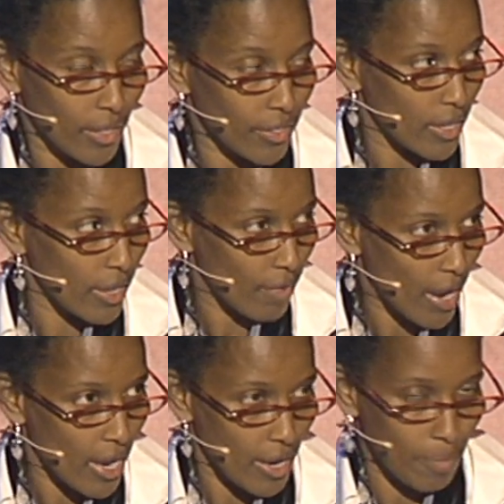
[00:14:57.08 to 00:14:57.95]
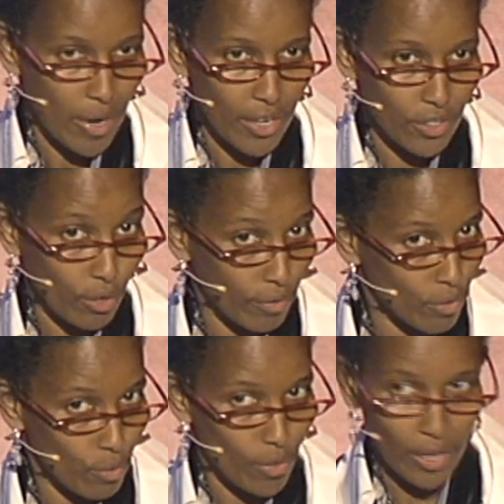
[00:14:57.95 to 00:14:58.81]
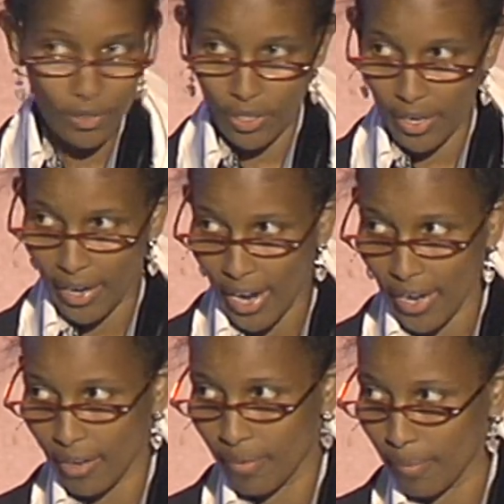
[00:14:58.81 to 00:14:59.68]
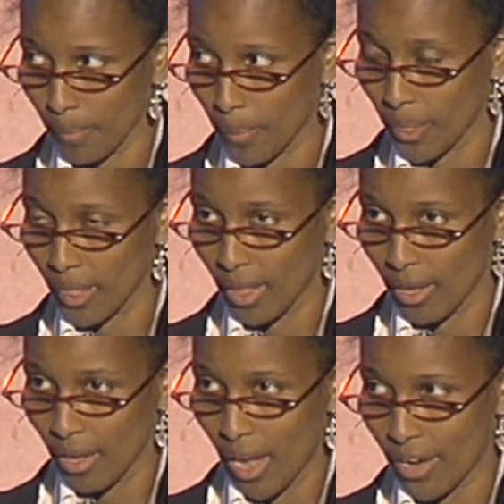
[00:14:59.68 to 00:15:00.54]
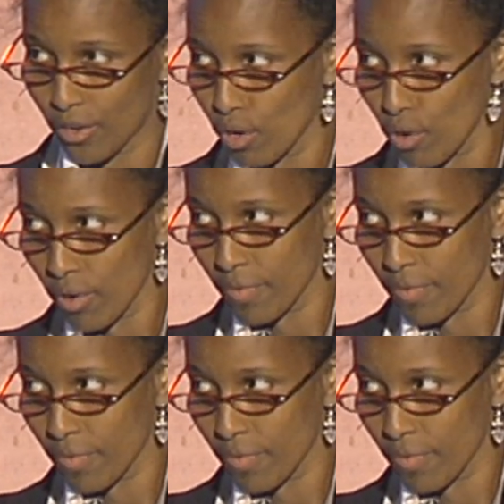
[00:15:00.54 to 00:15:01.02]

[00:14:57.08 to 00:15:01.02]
is the Iran uprising of two thousand nine. I don't know